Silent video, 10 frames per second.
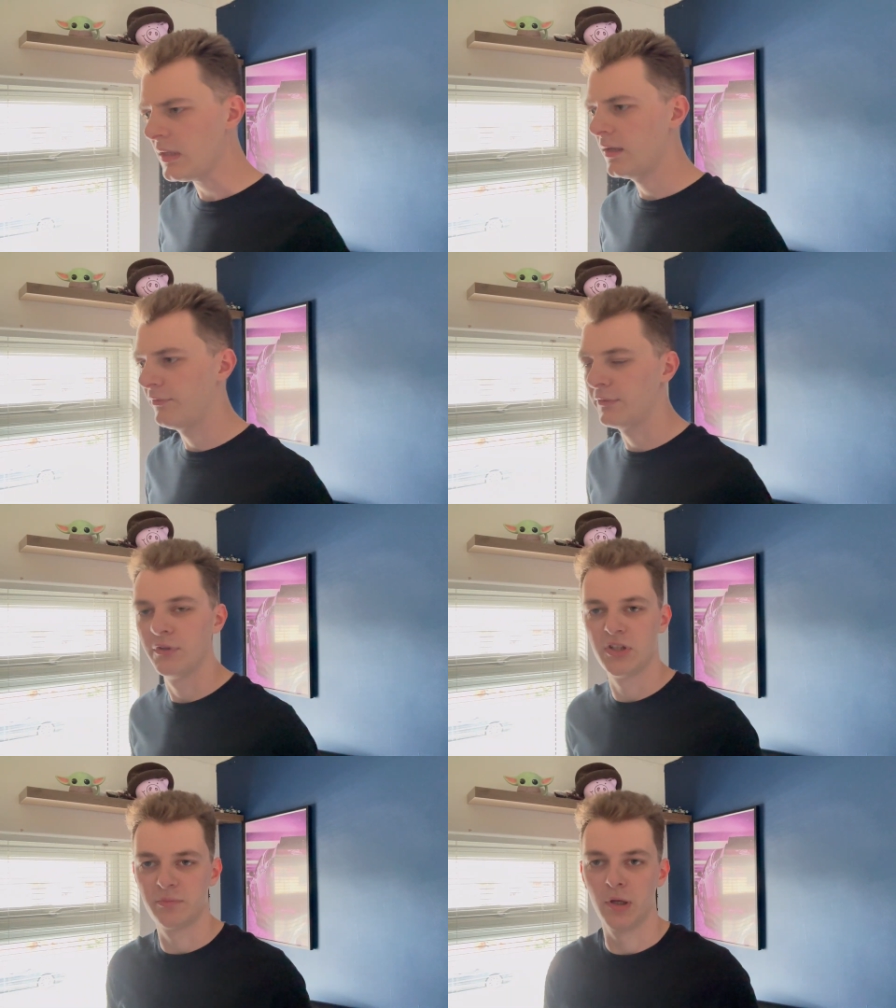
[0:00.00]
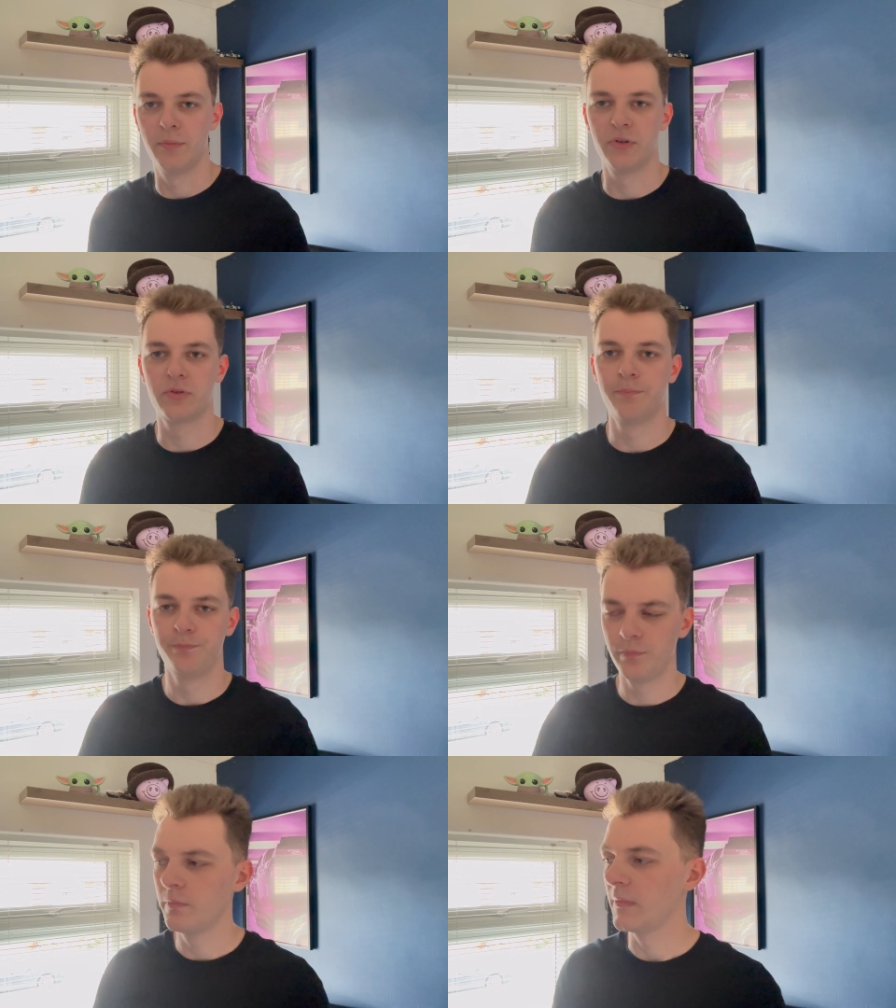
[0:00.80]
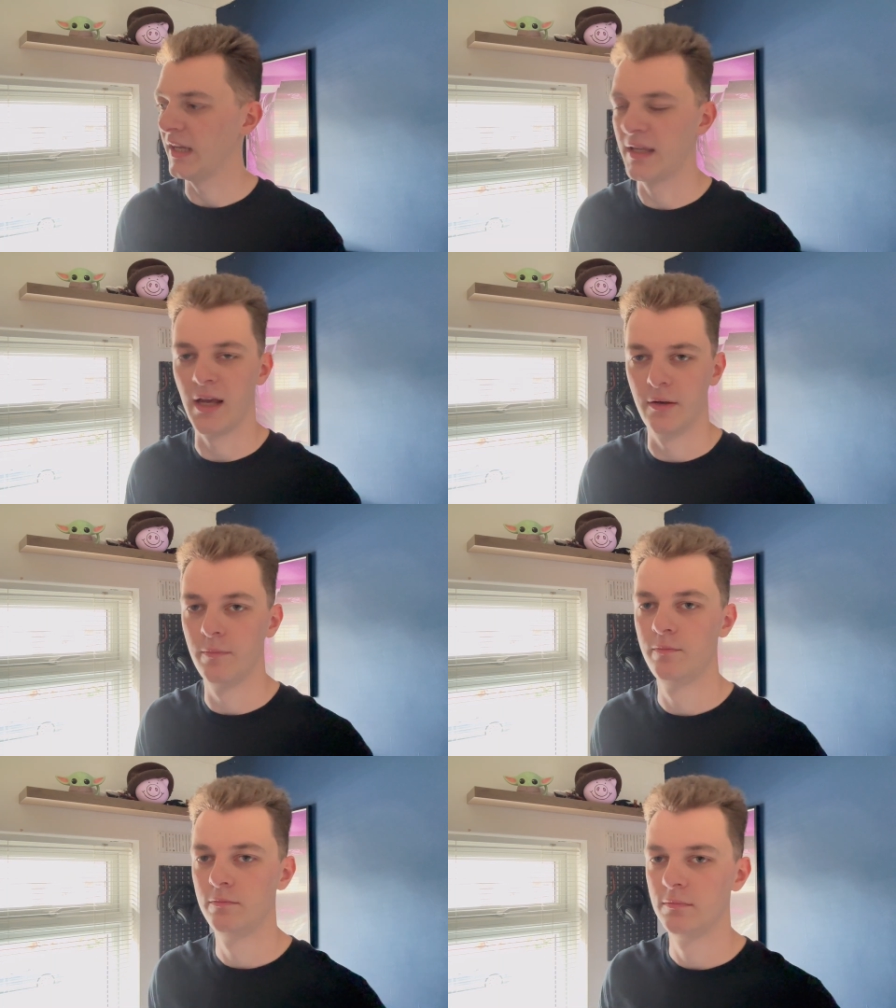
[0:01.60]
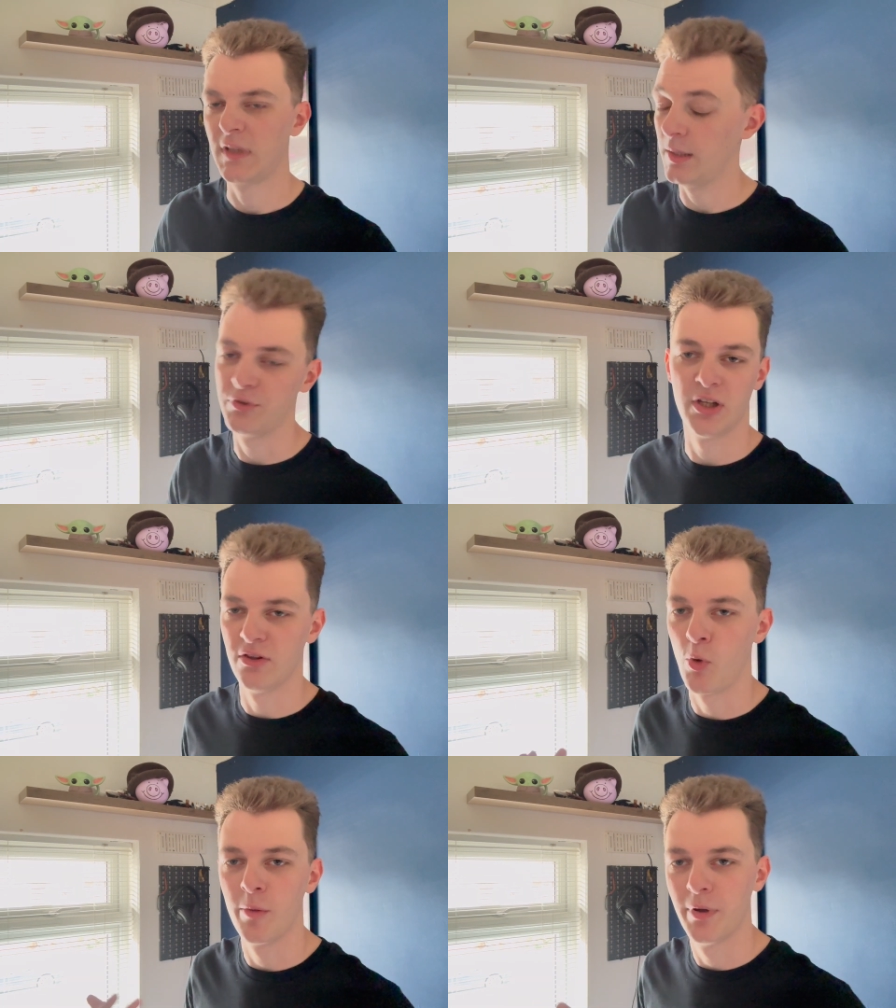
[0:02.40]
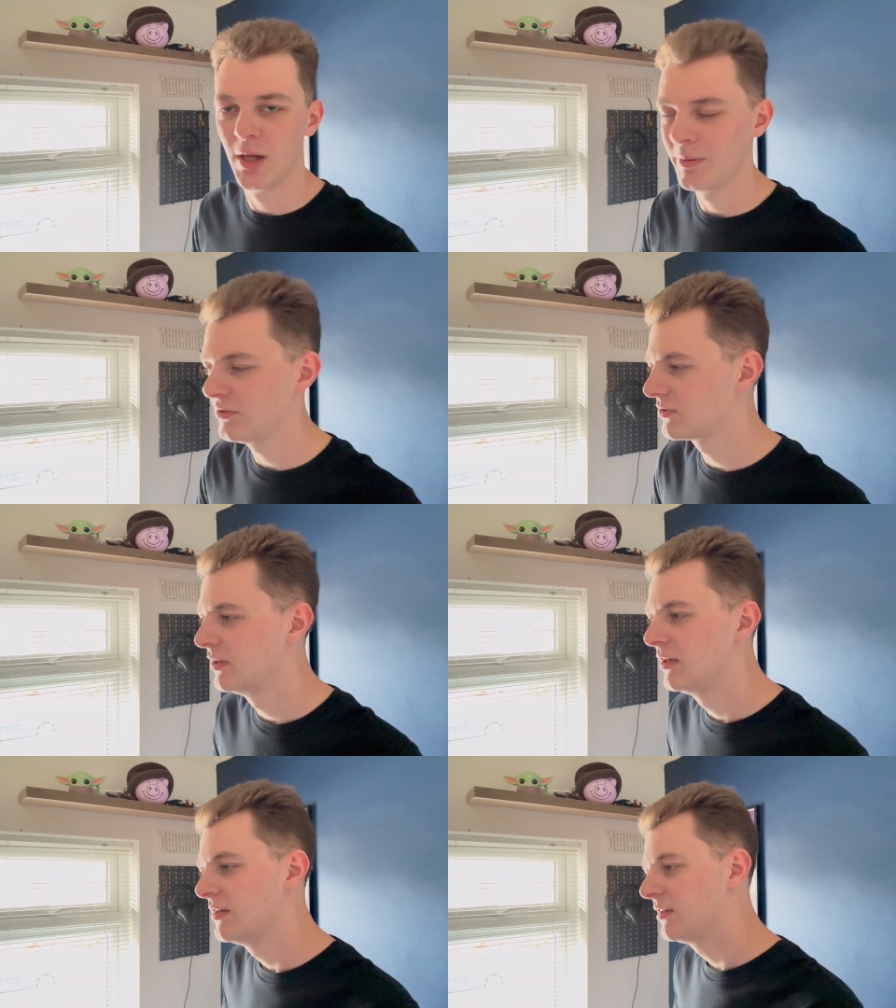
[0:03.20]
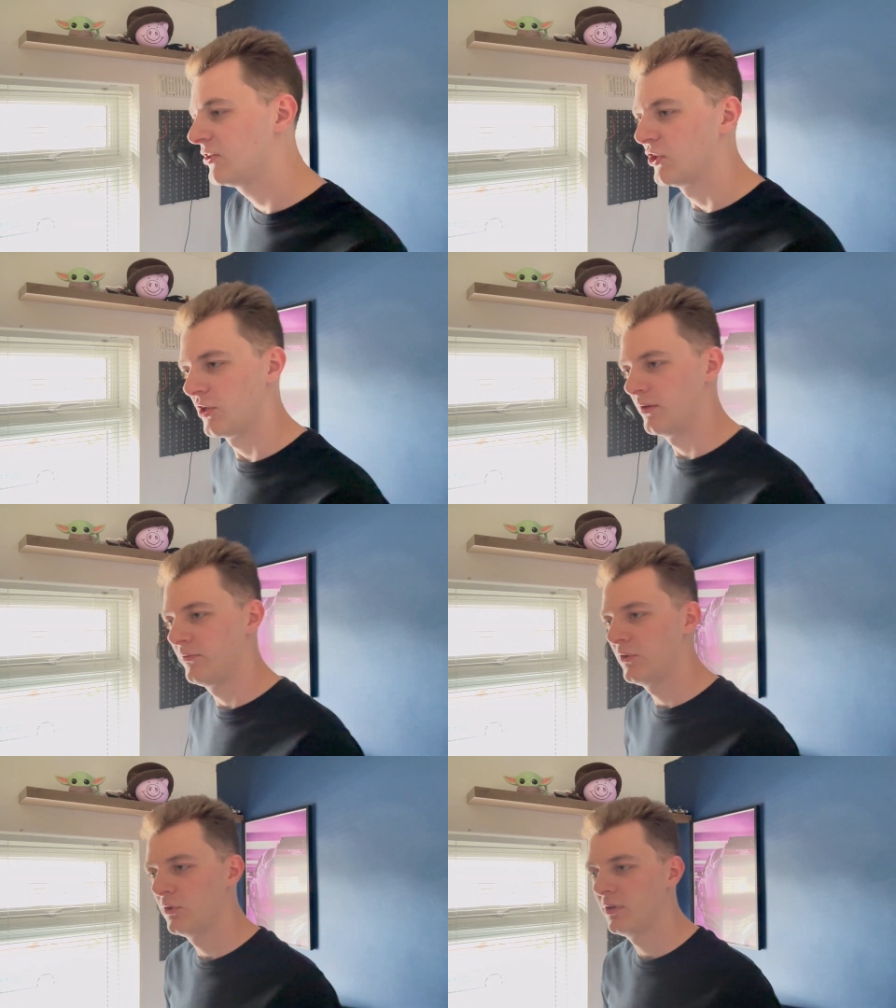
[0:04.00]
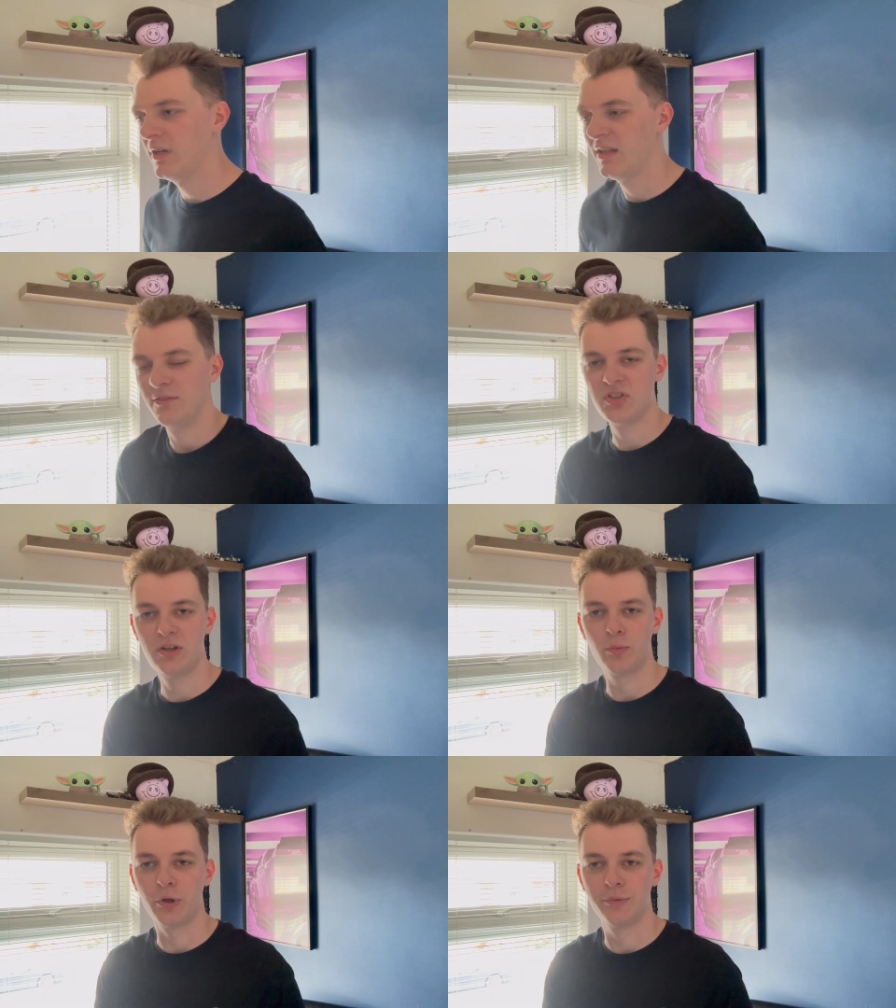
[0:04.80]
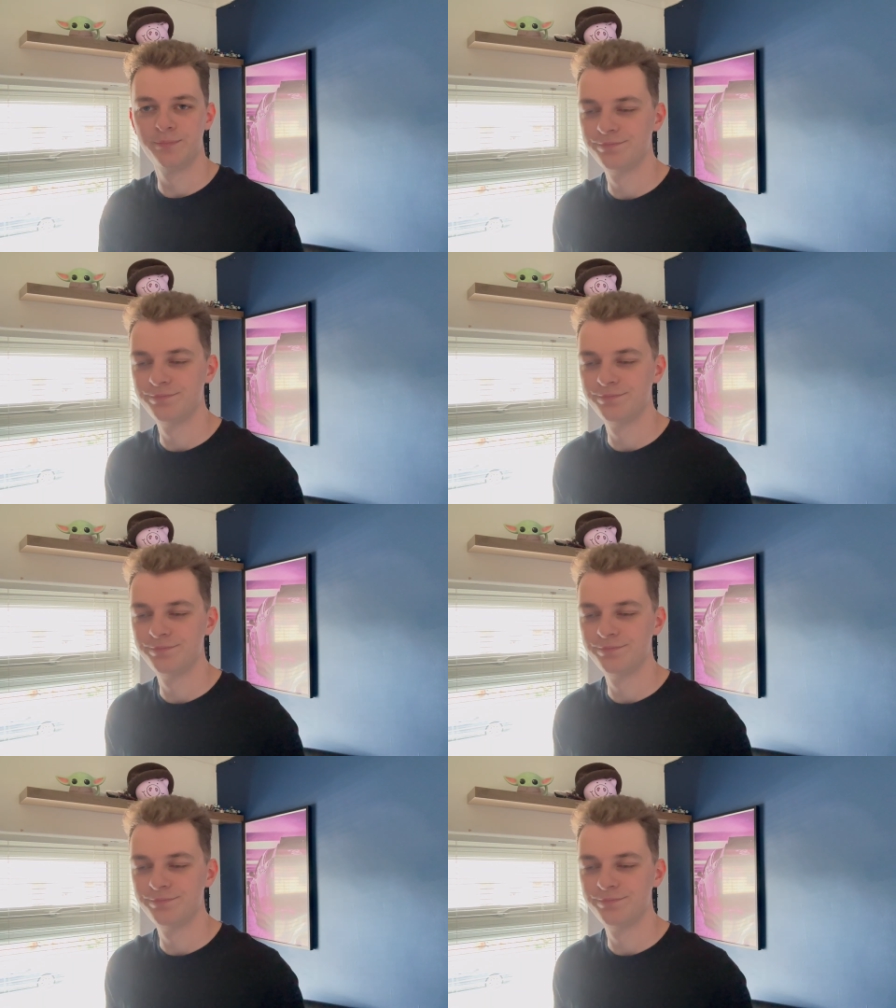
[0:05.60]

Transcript: I think for this purpose, again, keep saying the word purpose, gonna go for a leather steering wheel